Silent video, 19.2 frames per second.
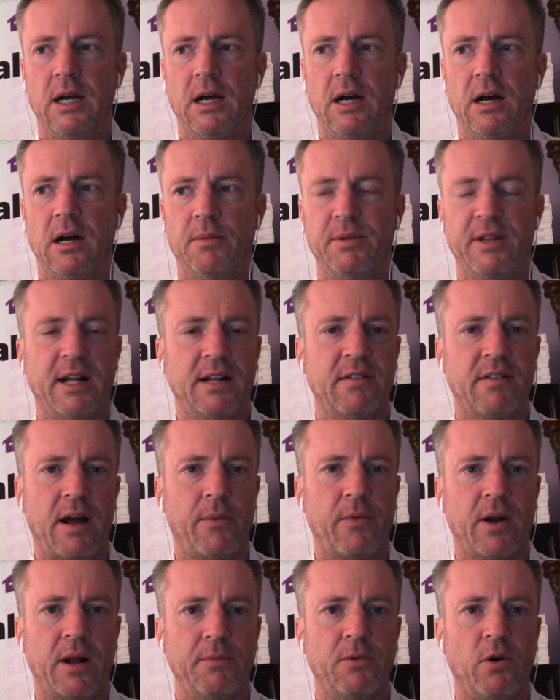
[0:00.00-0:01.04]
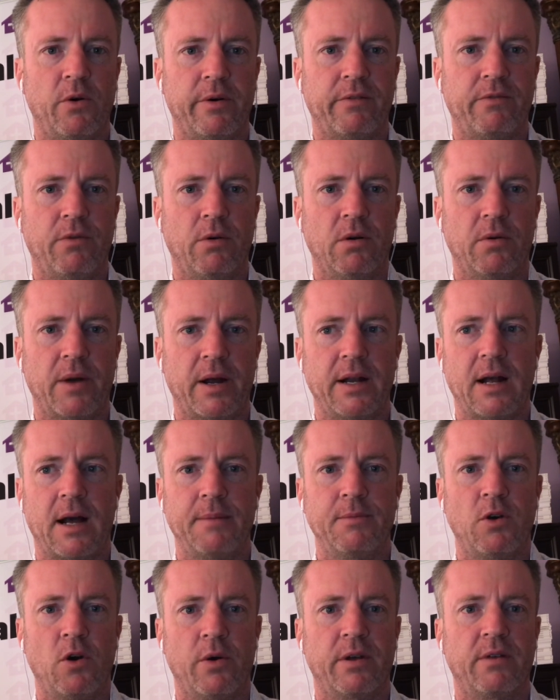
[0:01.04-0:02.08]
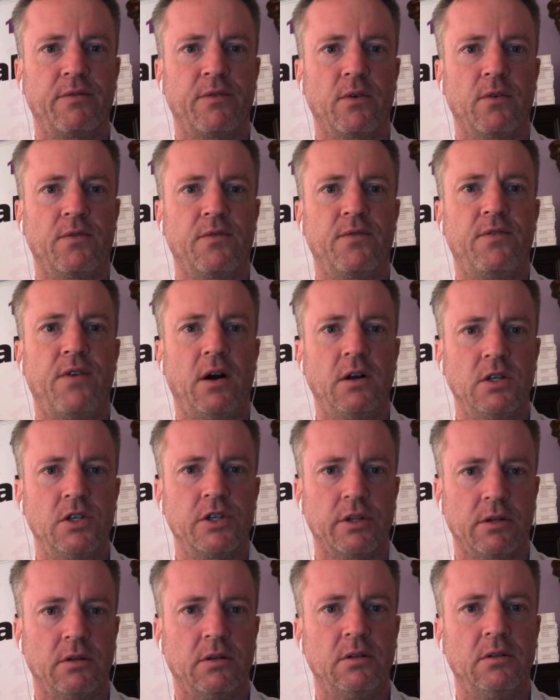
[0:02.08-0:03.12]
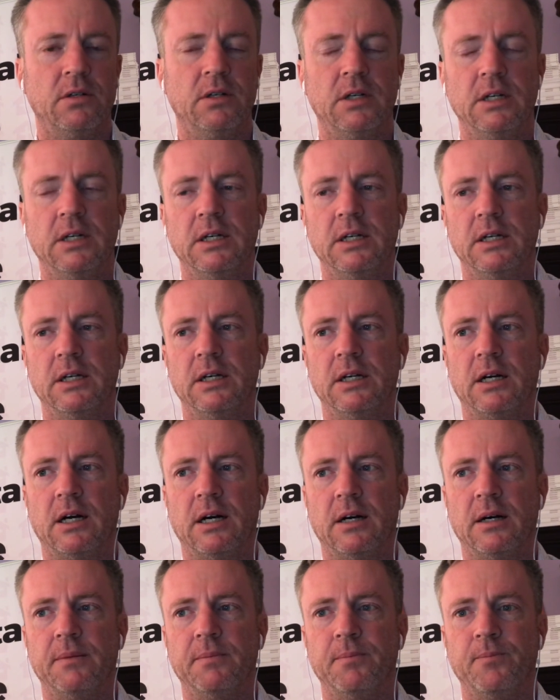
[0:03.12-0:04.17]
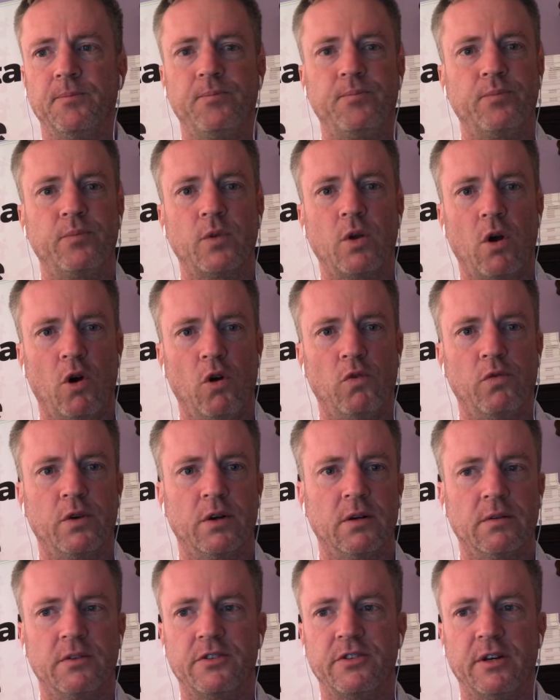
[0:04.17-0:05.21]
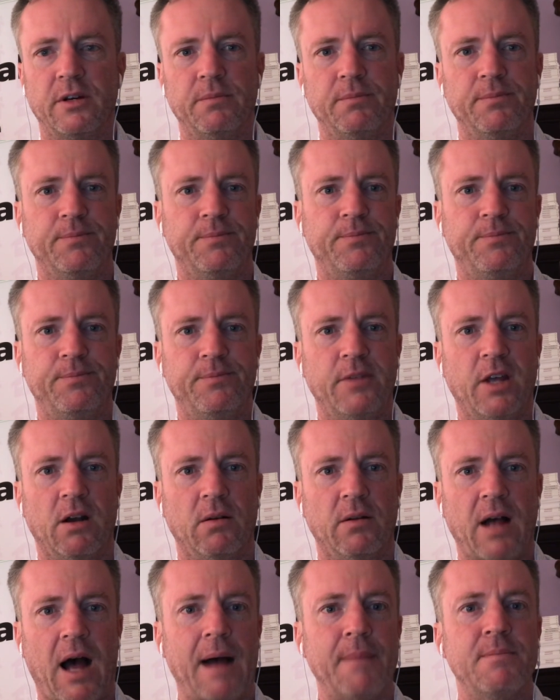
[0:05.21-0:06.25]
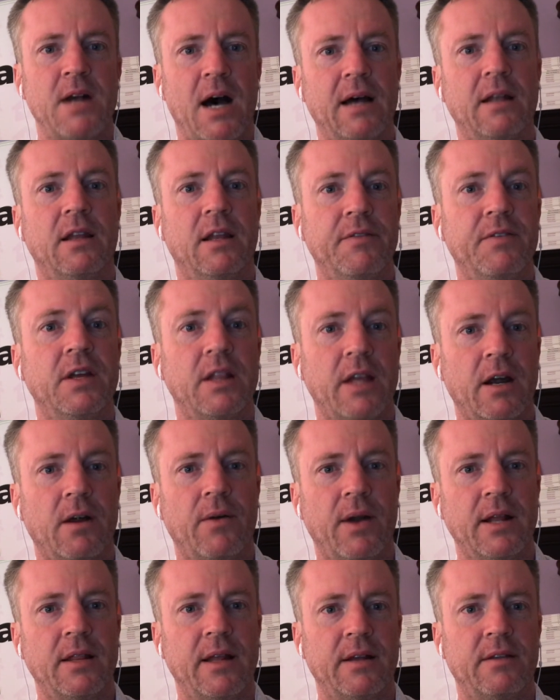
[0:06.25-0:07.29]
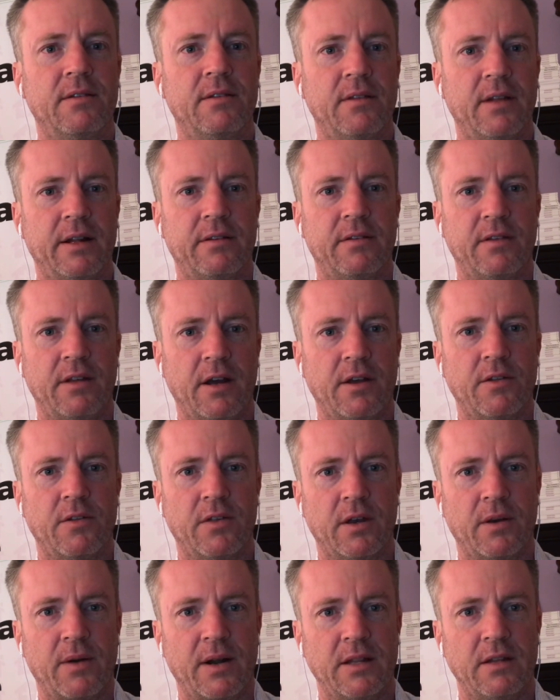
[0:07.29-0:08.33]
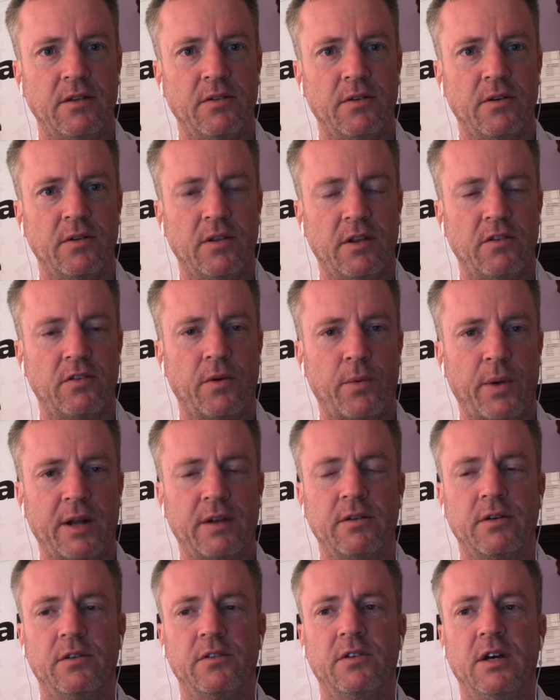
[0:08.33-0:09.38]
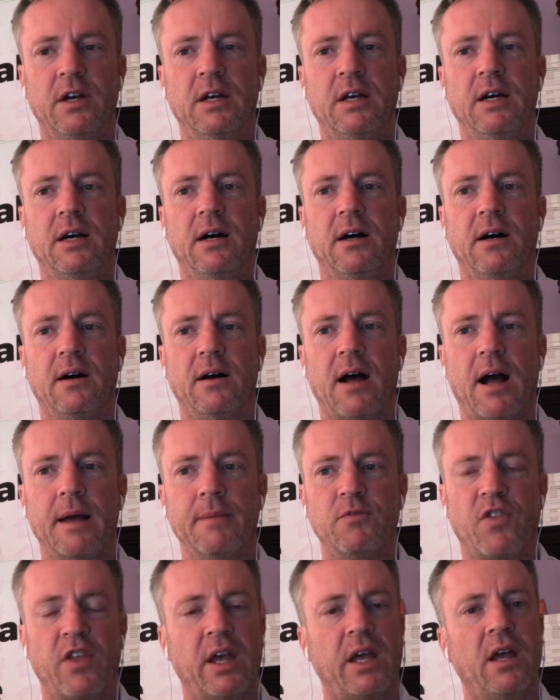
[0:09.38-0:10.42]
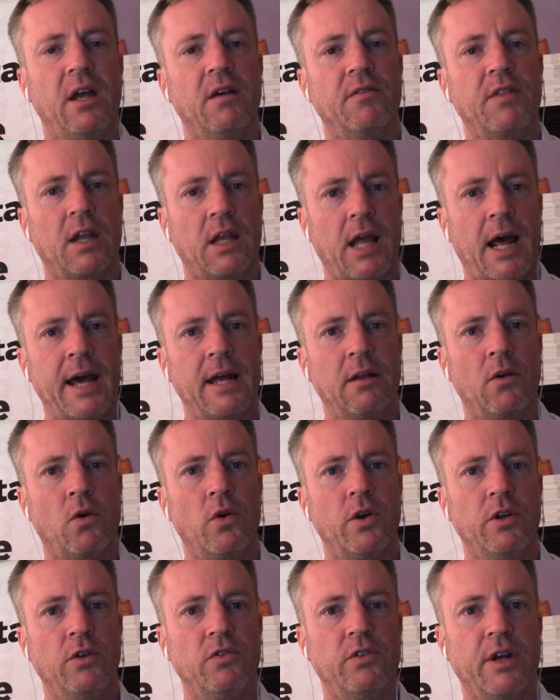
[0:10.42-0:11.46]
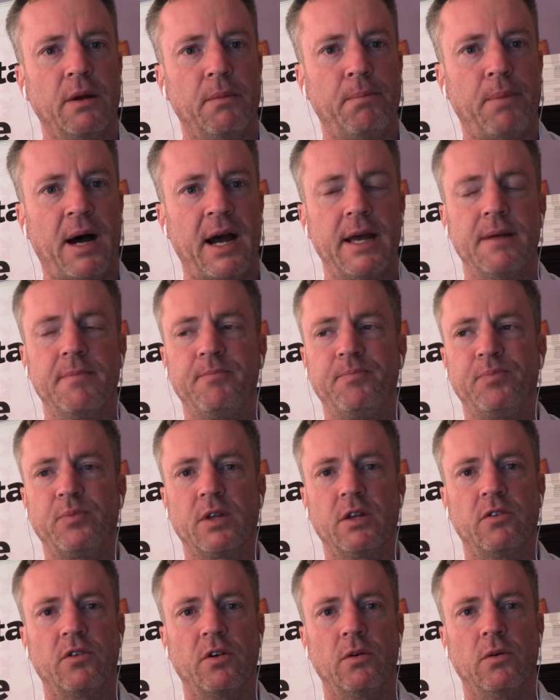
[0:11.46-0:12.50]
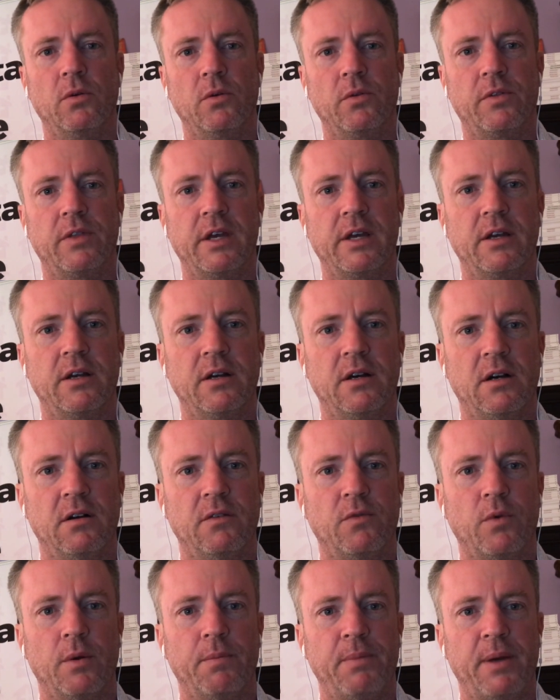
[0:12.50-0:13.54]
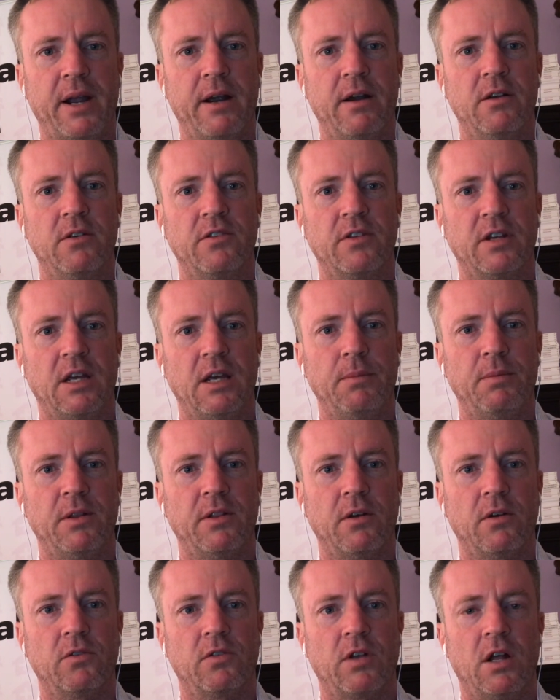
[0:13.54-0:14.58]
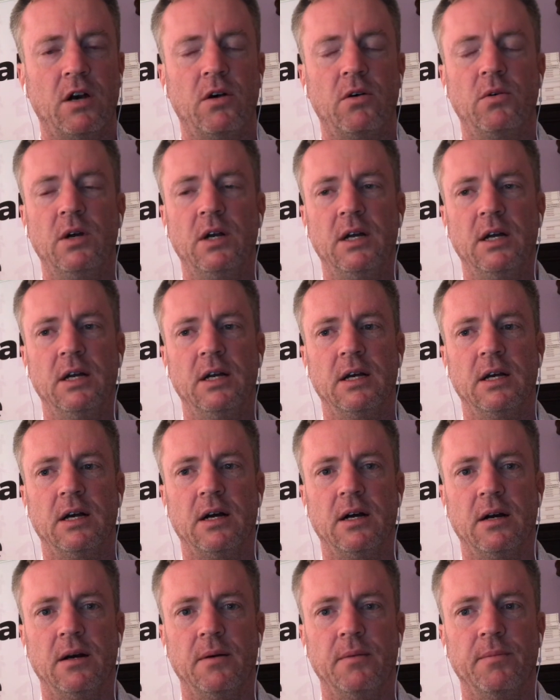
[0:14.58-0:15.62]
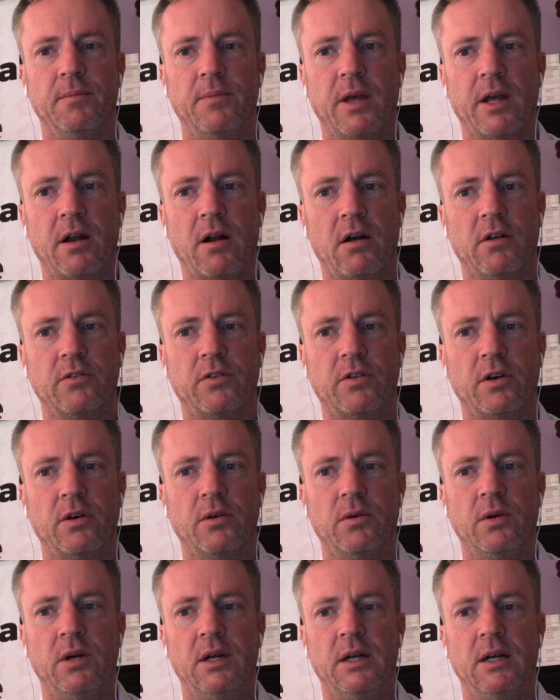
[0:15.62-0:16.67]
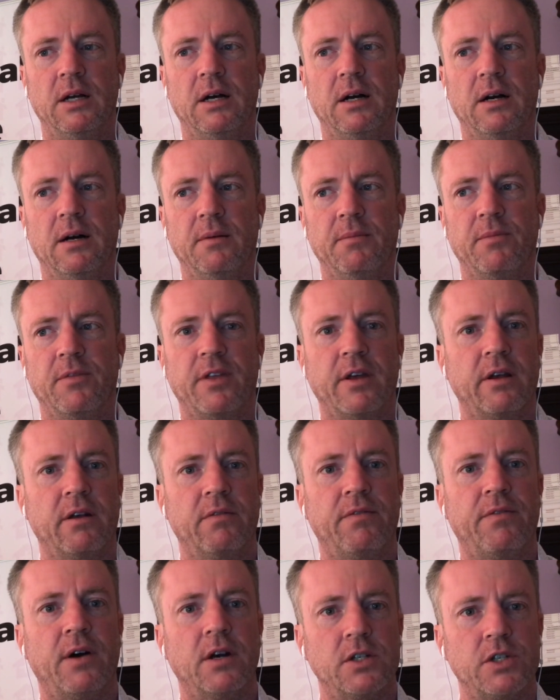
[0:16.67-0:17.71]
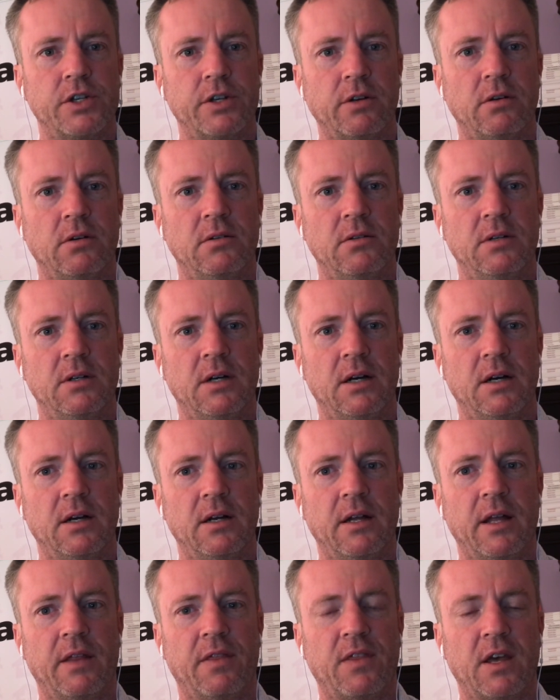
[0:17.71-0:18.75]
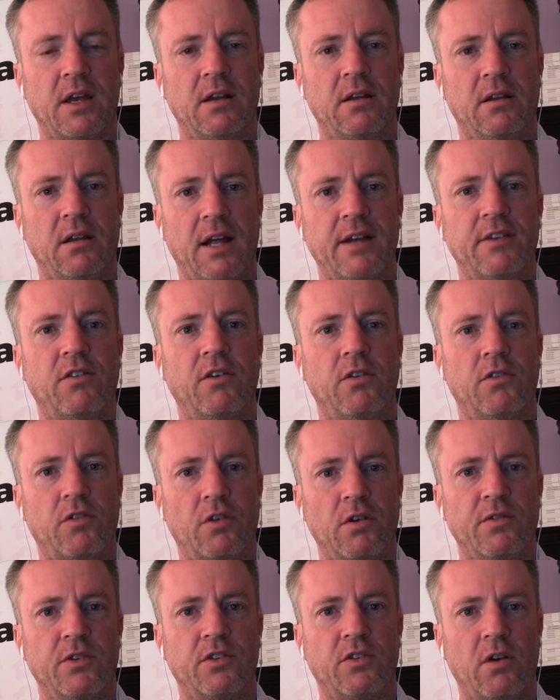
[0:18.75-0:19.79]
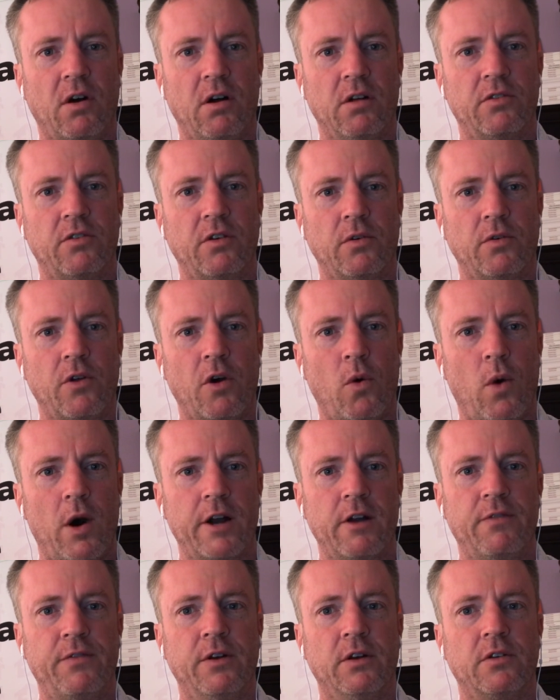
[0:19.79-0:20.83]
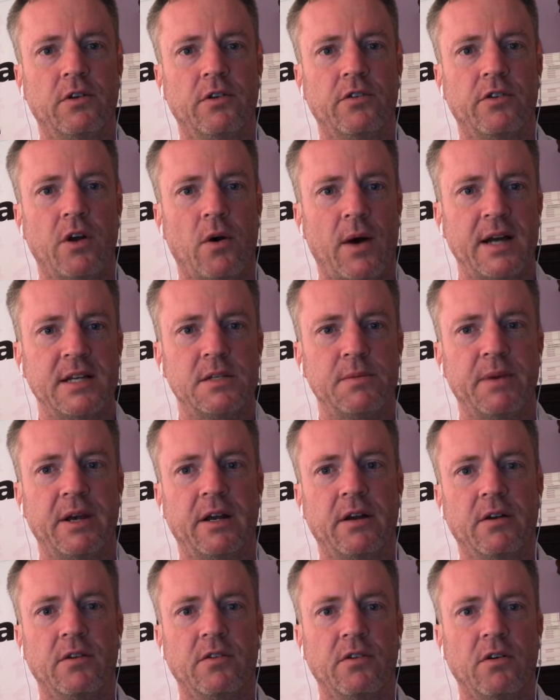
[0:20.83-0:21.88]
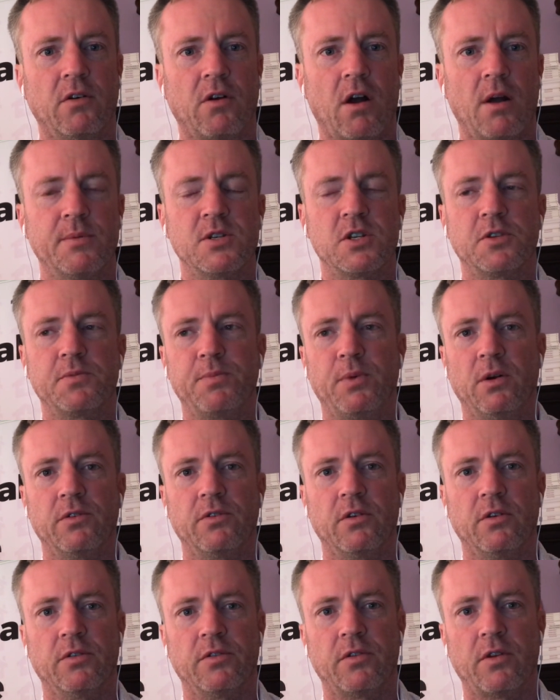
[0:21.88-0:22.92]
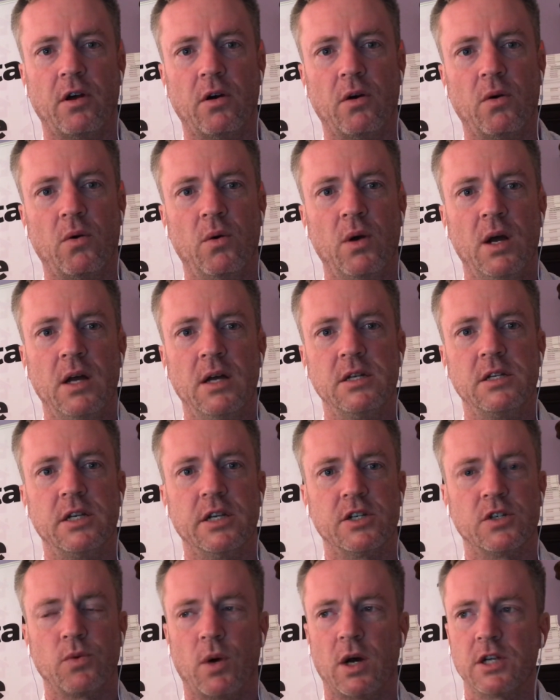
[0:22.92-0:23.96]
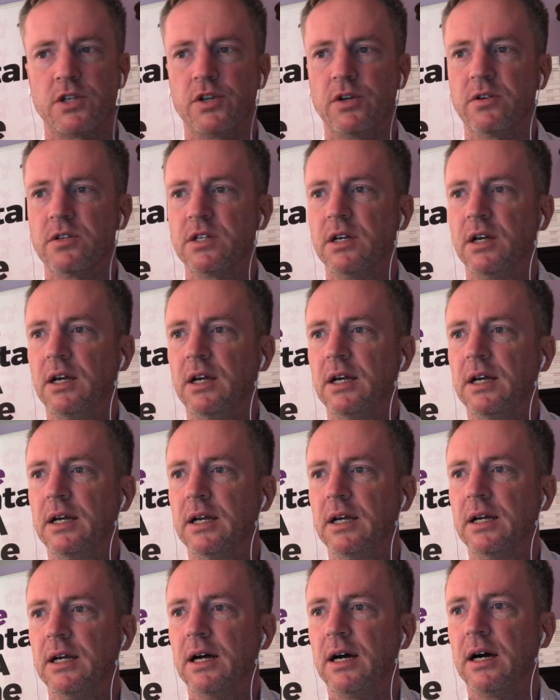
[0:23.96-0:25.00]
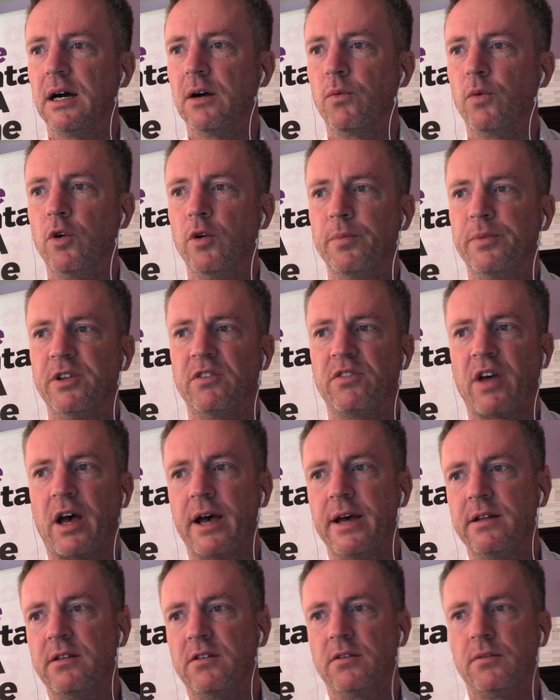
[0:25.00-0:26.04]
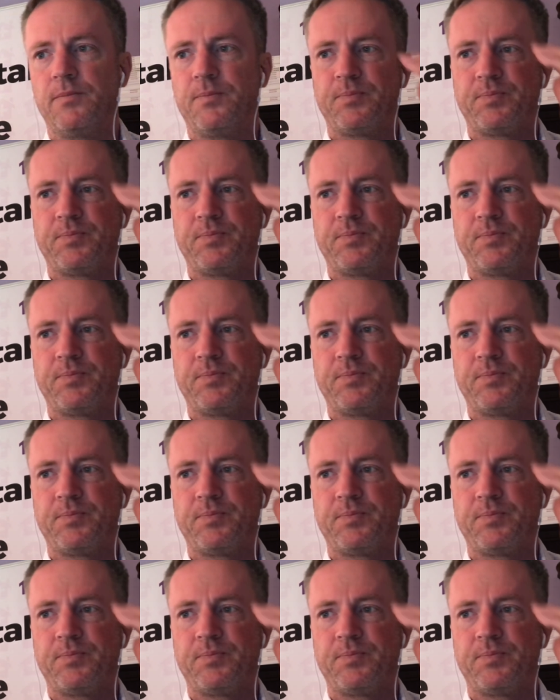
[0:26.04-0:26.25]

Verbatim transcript: uh, but that's not what I'm going for, right? I'm going for functional um, over some, you know, I'm not living there, right? That's that's the other thing, right? These are these are rentals. Uh, I'm thinking of the landlord who's going to buy it, so think of repairs and keeping those low, um, and also um, think functional uh, and think less service calls. So no water filters, no ice makers, no garbage disposals, no dishwashers. Uh, room designs,